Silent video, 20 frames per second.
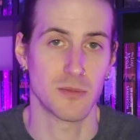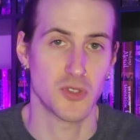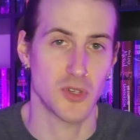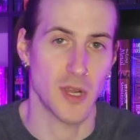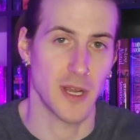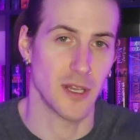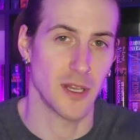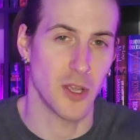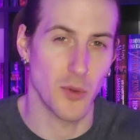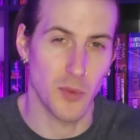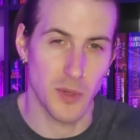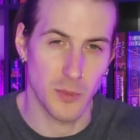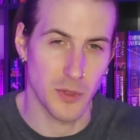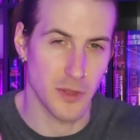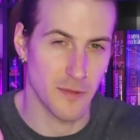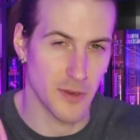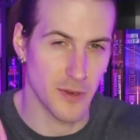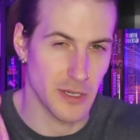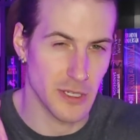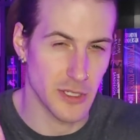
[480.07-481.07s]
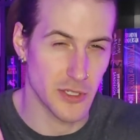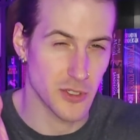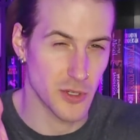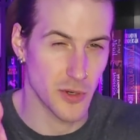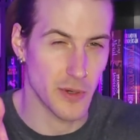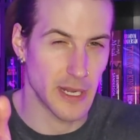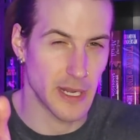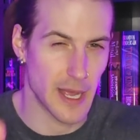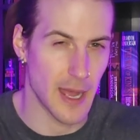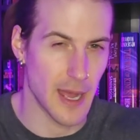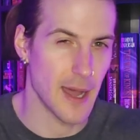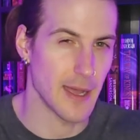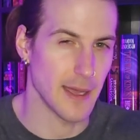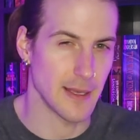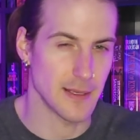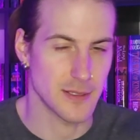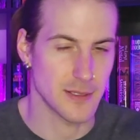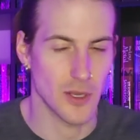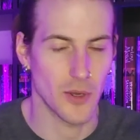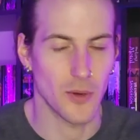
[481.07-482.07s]
I'm trying to go in with a very discerning eye.
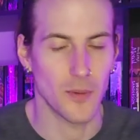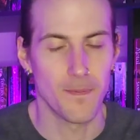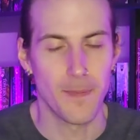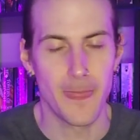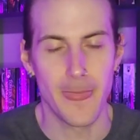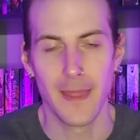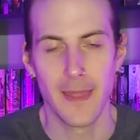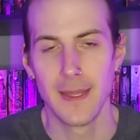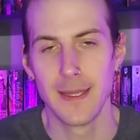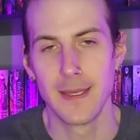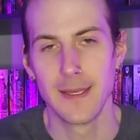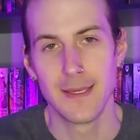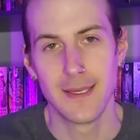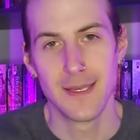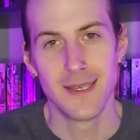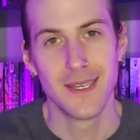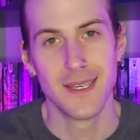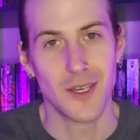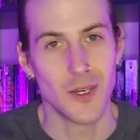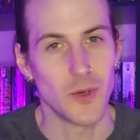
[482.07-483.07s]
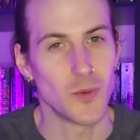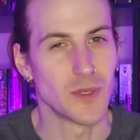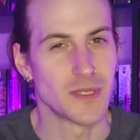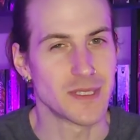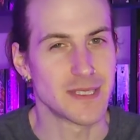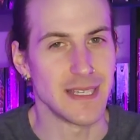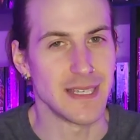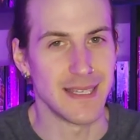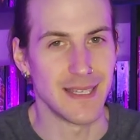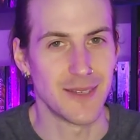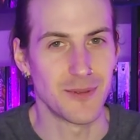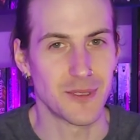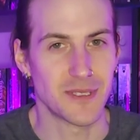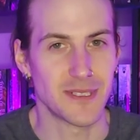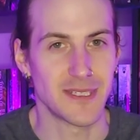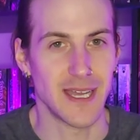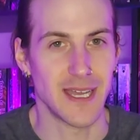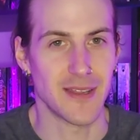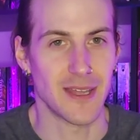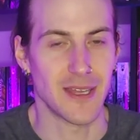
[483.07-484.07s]
So we'll see. We'll
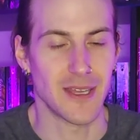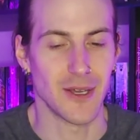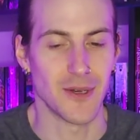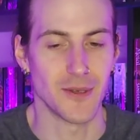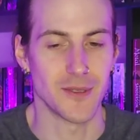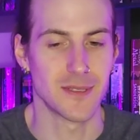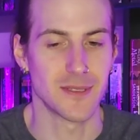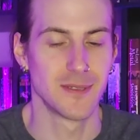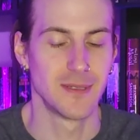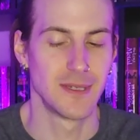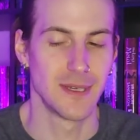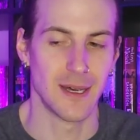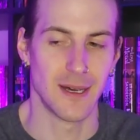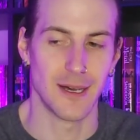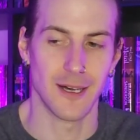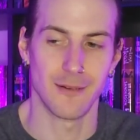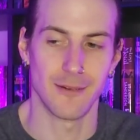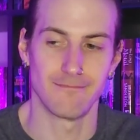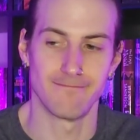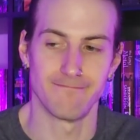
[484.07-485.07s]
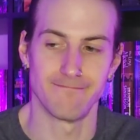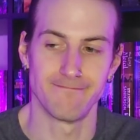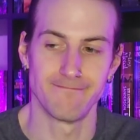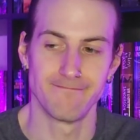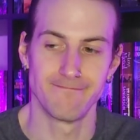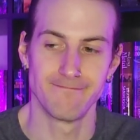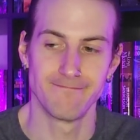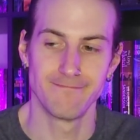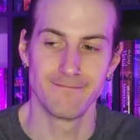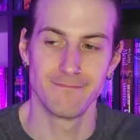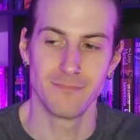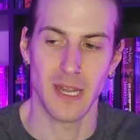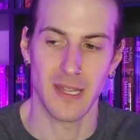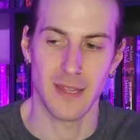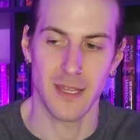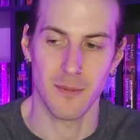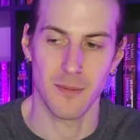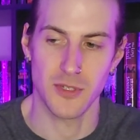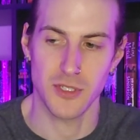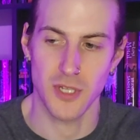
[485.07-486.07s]
see how that goes. But I
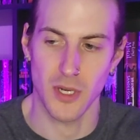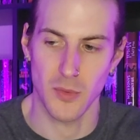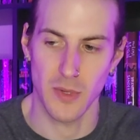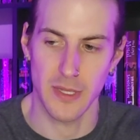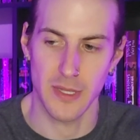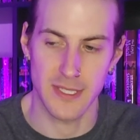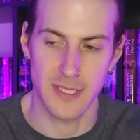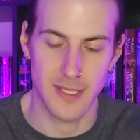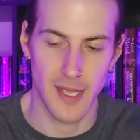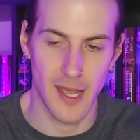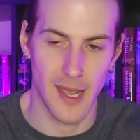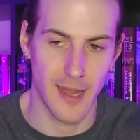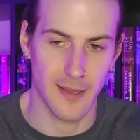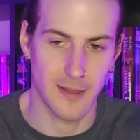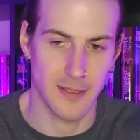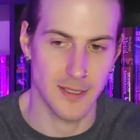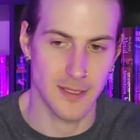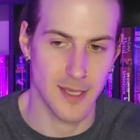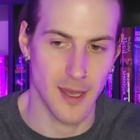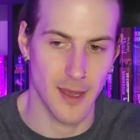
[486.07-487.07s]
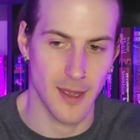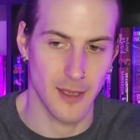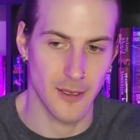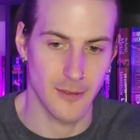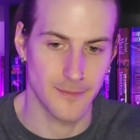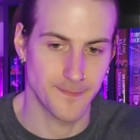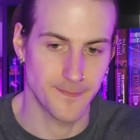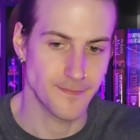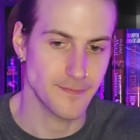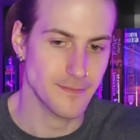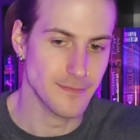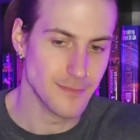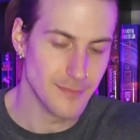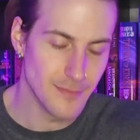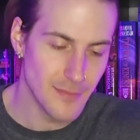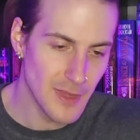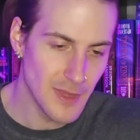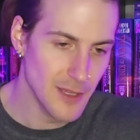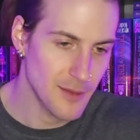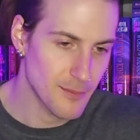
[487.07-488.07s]
think I'm just going to read the Sky Island saga.
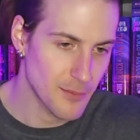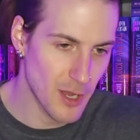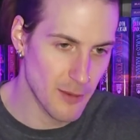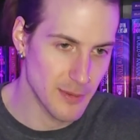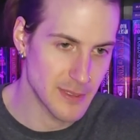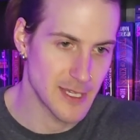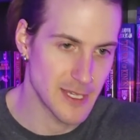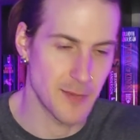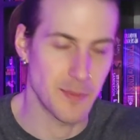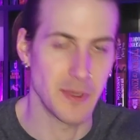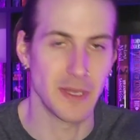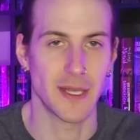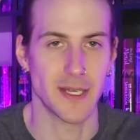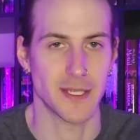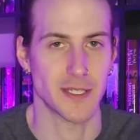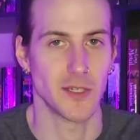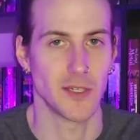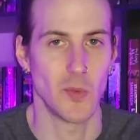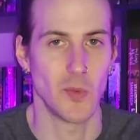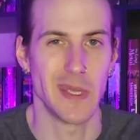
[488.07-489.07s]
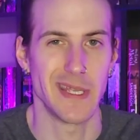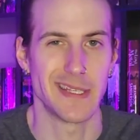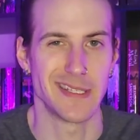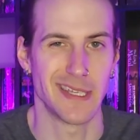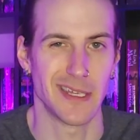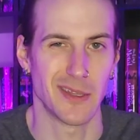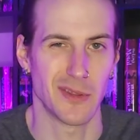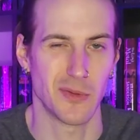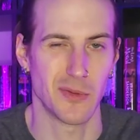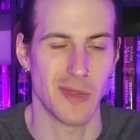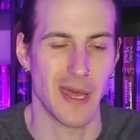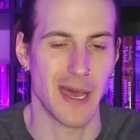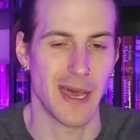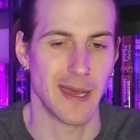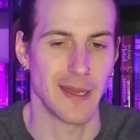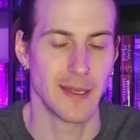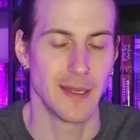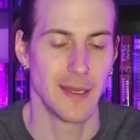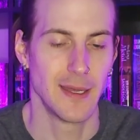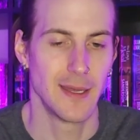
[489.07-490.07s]
It'll probably take me less than a week to get through
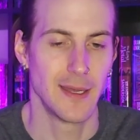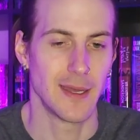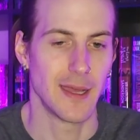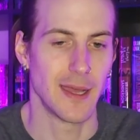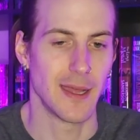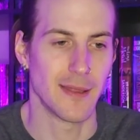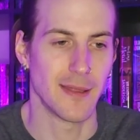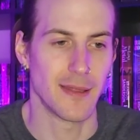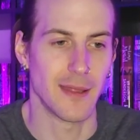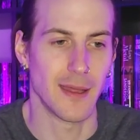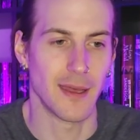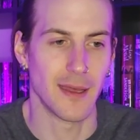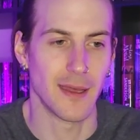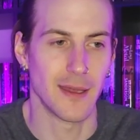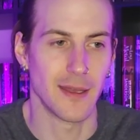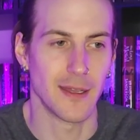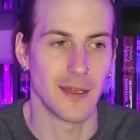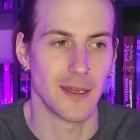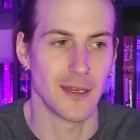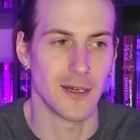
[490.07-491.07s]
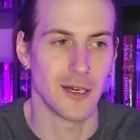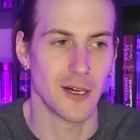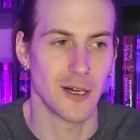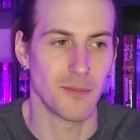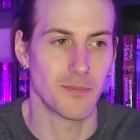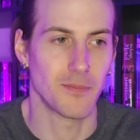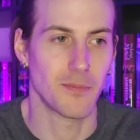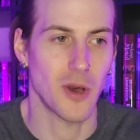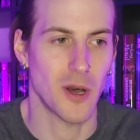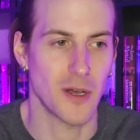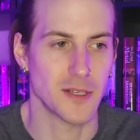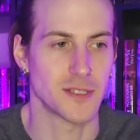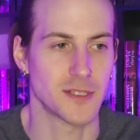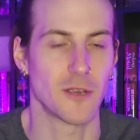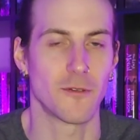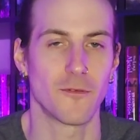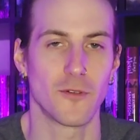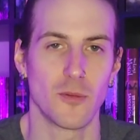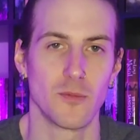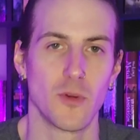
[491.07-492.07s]
that. And then I'll pause there
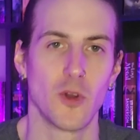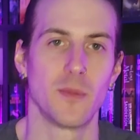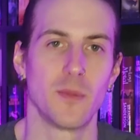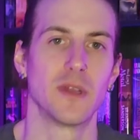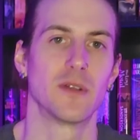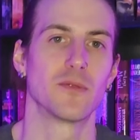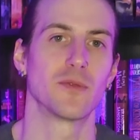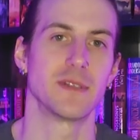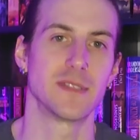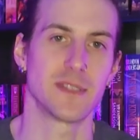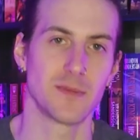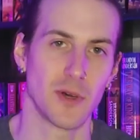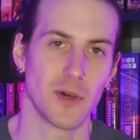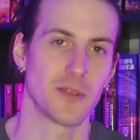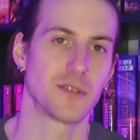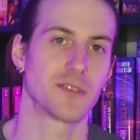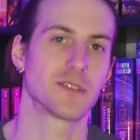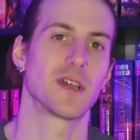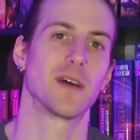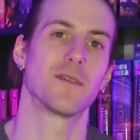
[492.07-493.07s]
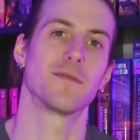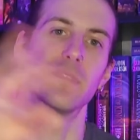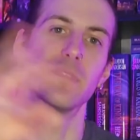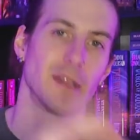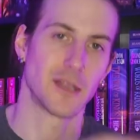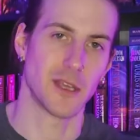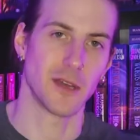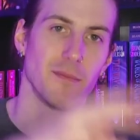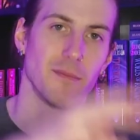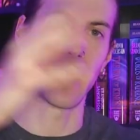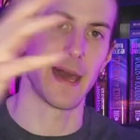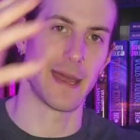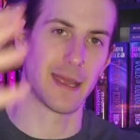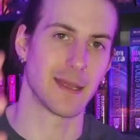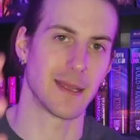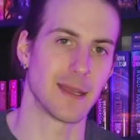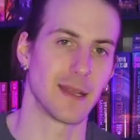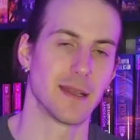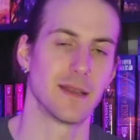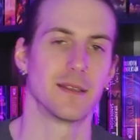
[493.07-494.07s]
for a moment, read some other stuff, and then come back
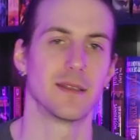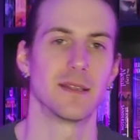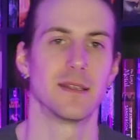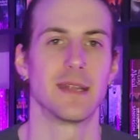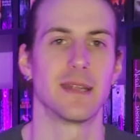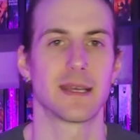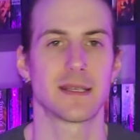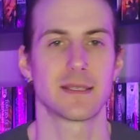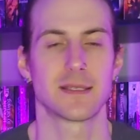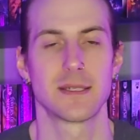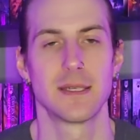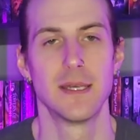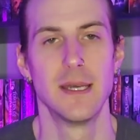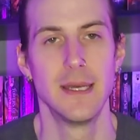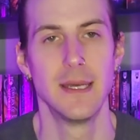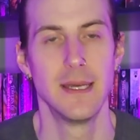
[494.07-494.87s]
and get into the next,